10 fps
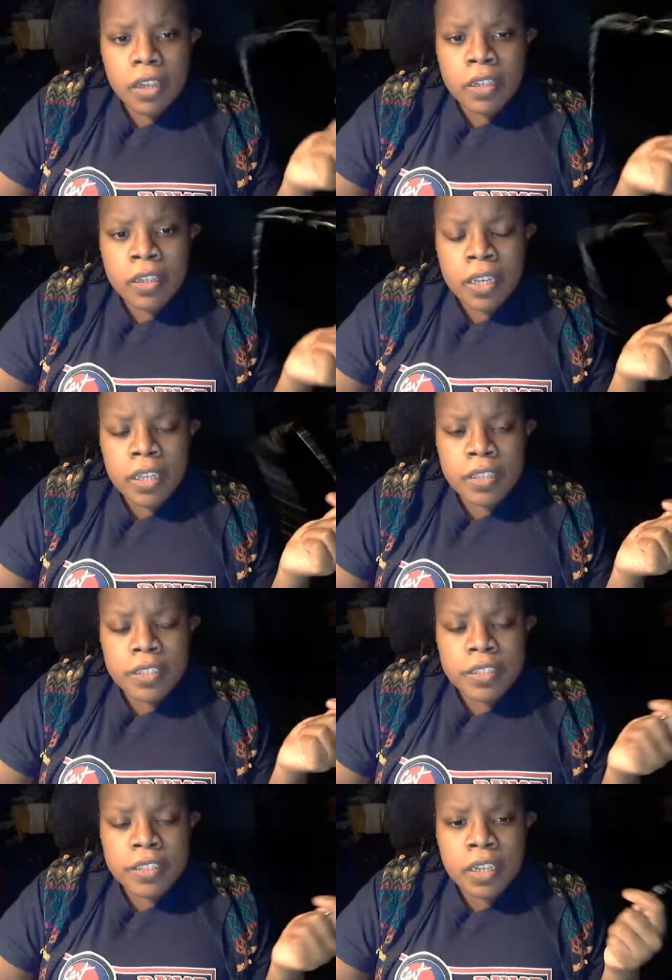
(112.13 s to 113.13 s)
The
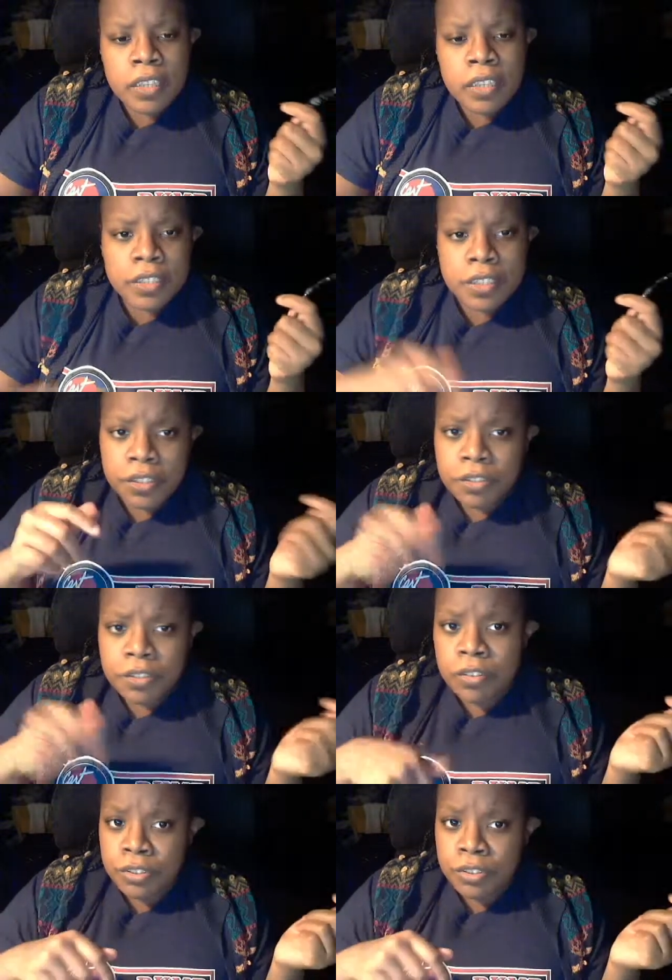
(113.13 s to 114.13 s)
atheists that I see here
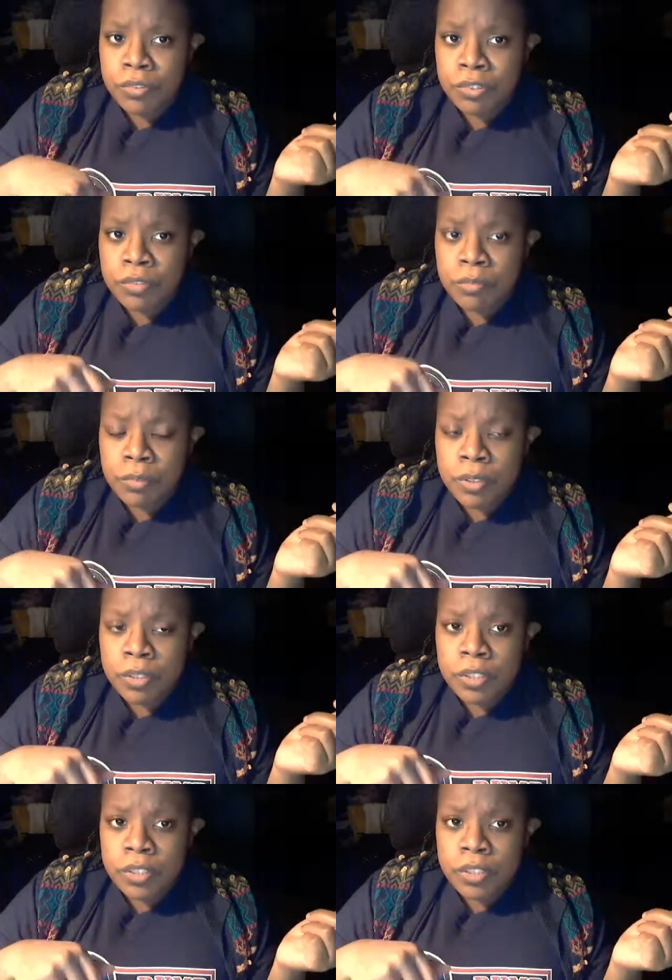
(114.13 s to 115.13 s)
on YouTube
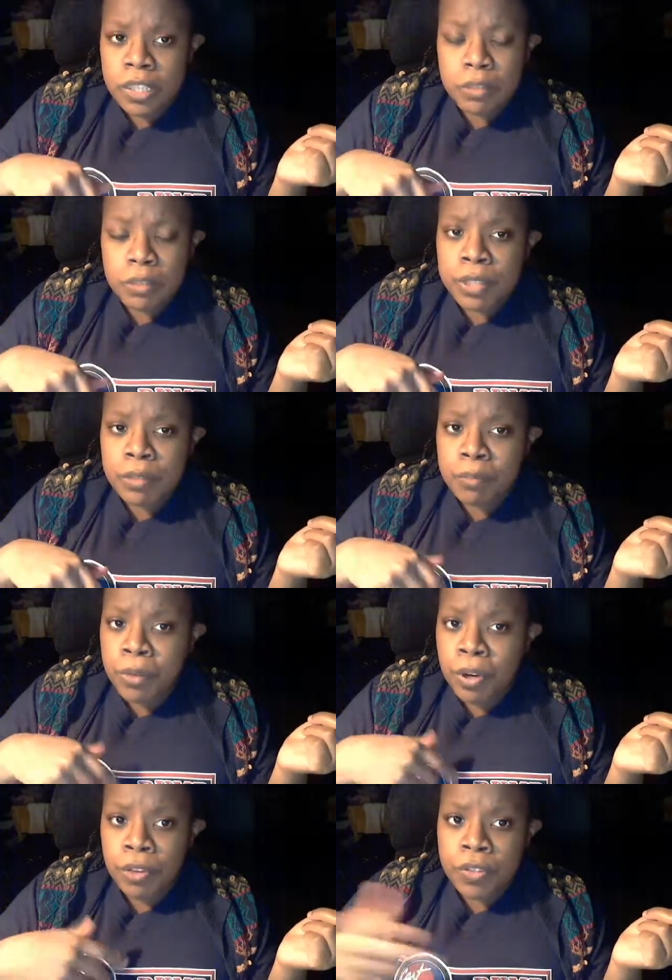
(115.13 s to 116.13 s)
tend to be
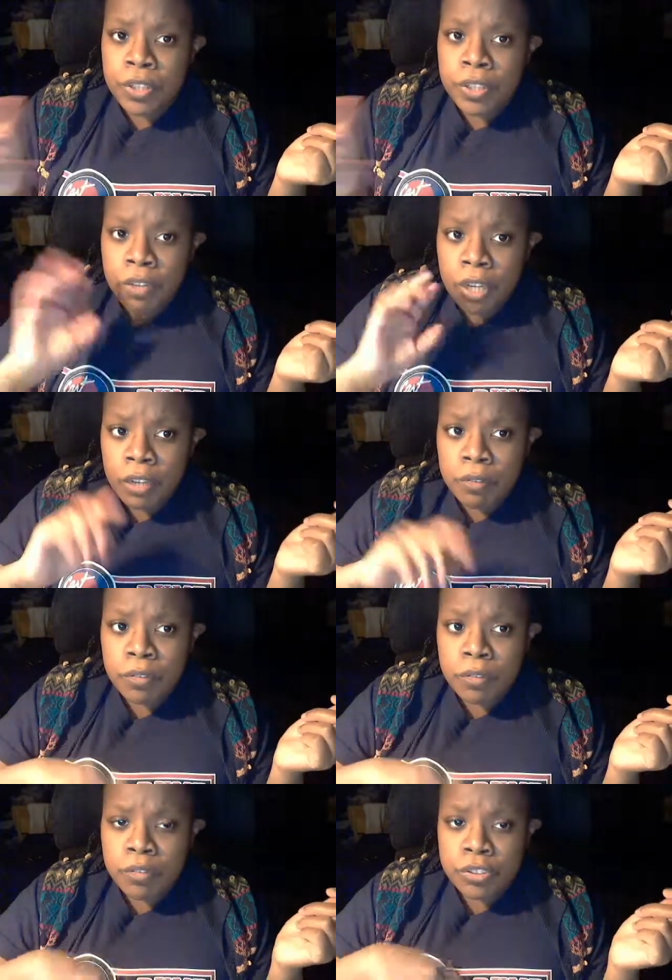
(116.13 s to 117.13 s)
perfectly okay
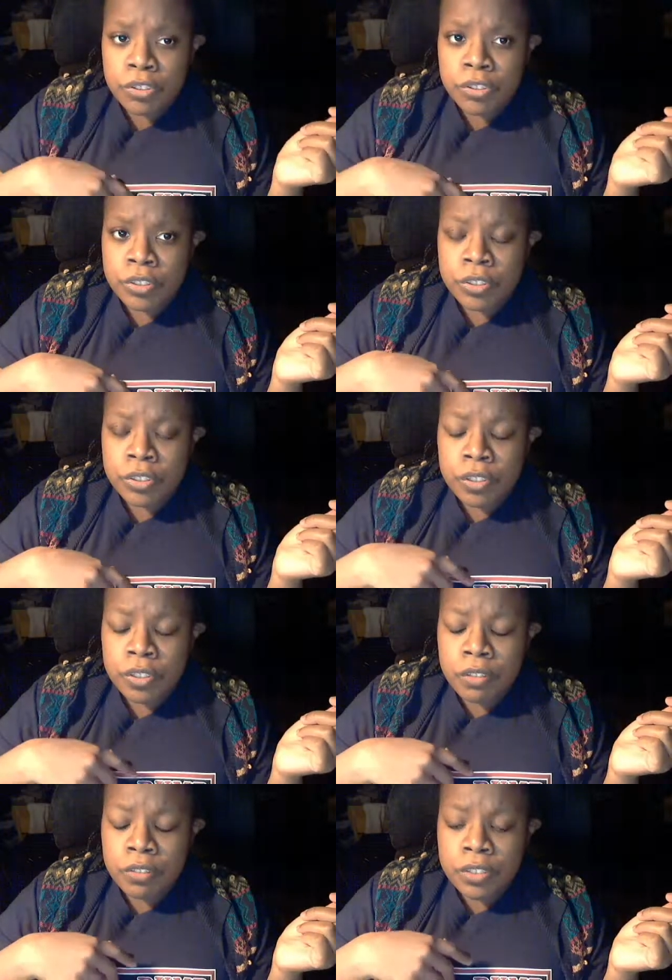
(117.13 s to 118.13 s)
with
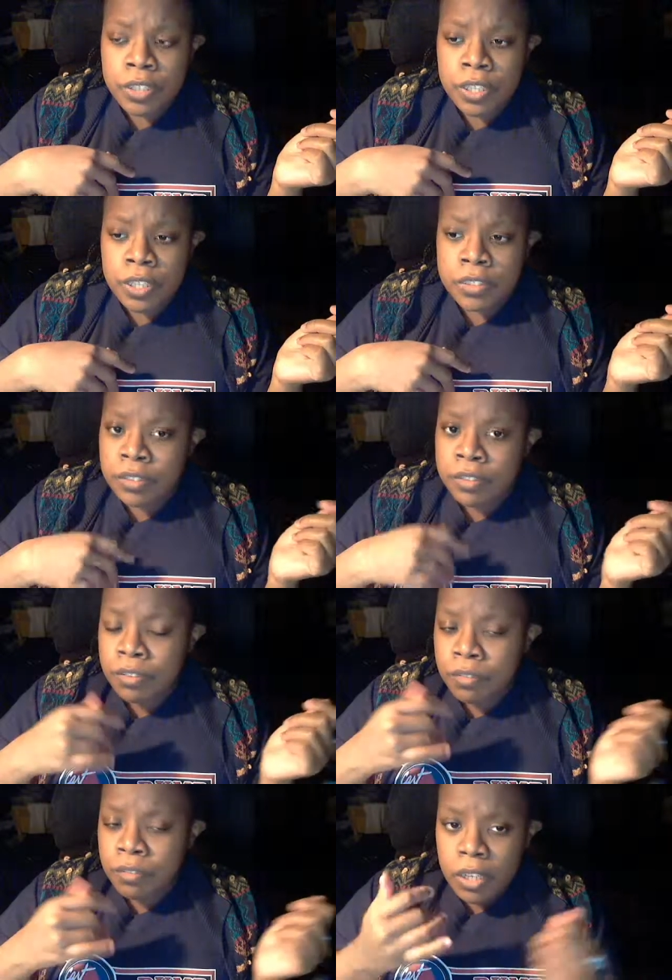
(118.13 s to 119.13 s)

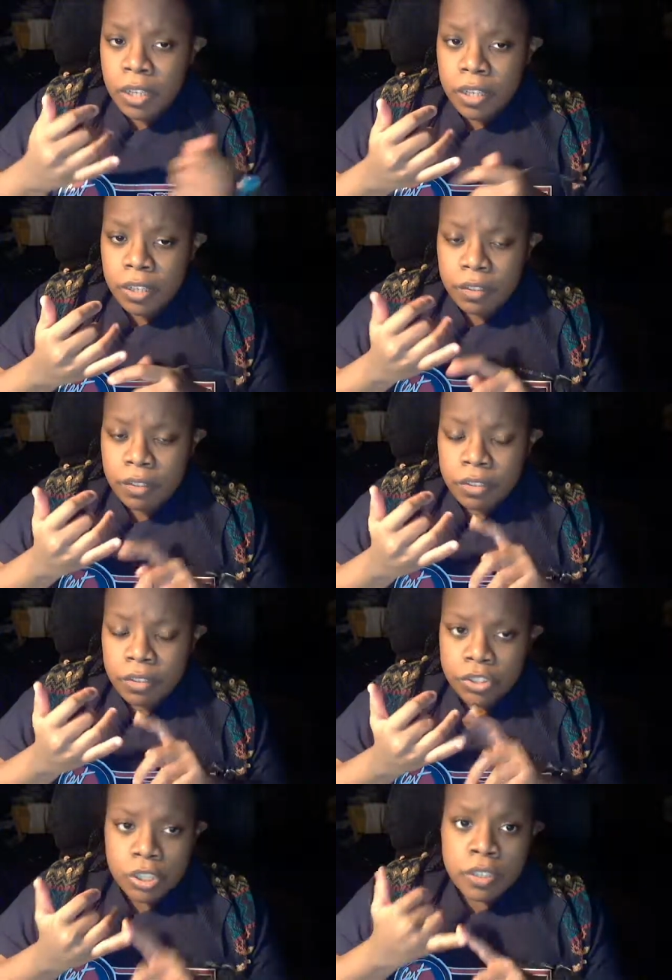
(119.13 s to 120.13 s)
Christianity. Heck,
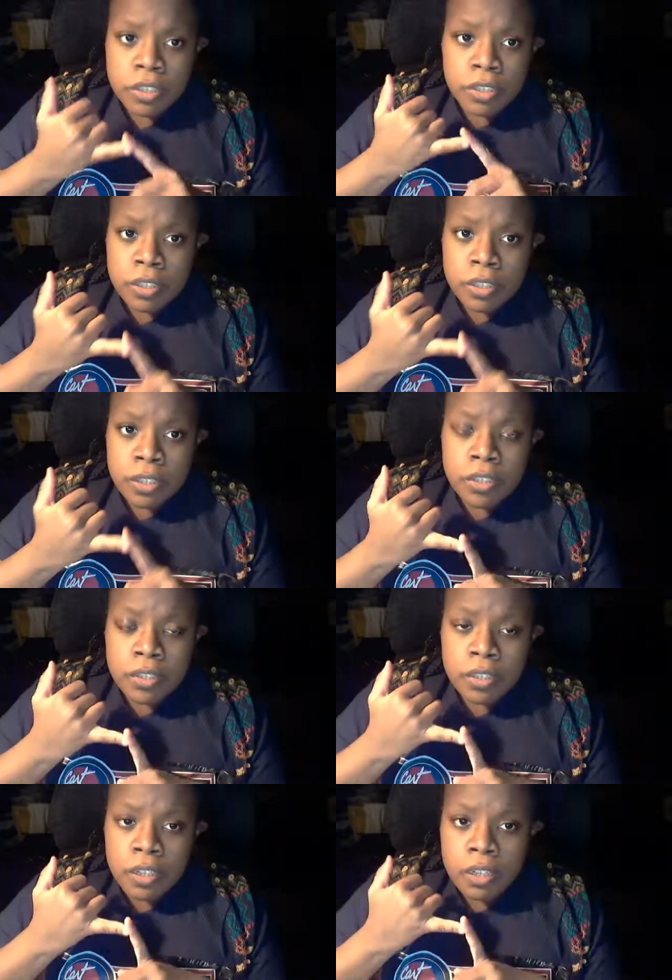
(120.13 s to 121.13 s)
Jacqueline Glenn
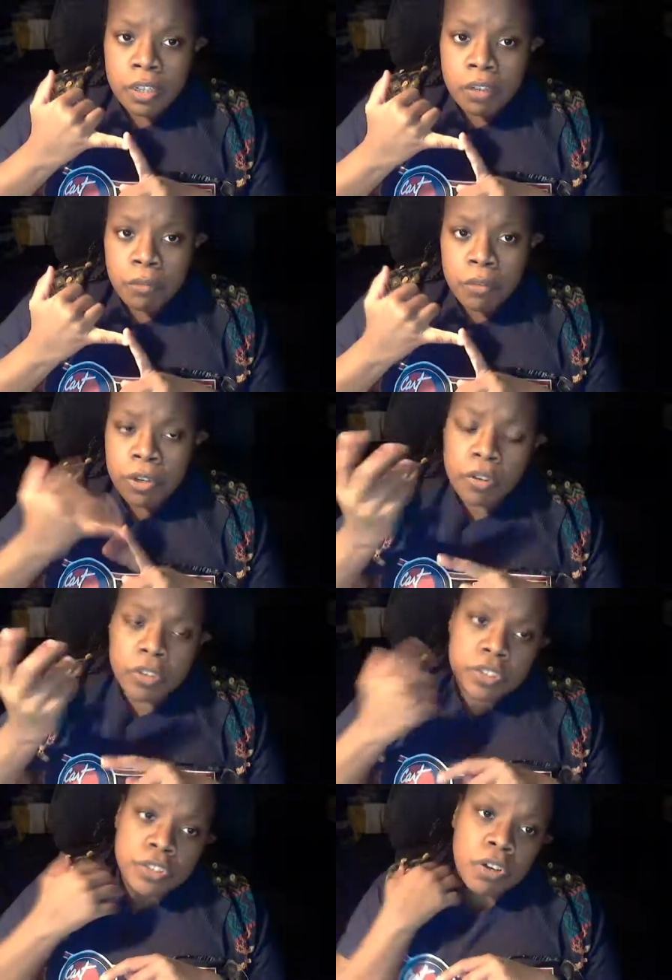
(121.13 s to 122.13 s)
went
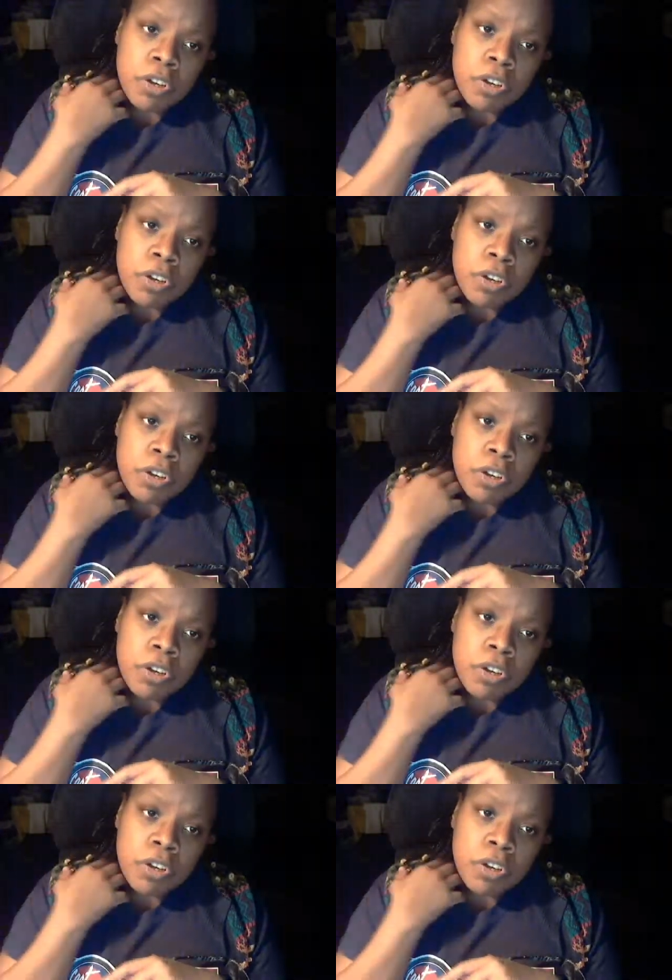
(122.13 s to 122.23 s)
on to talk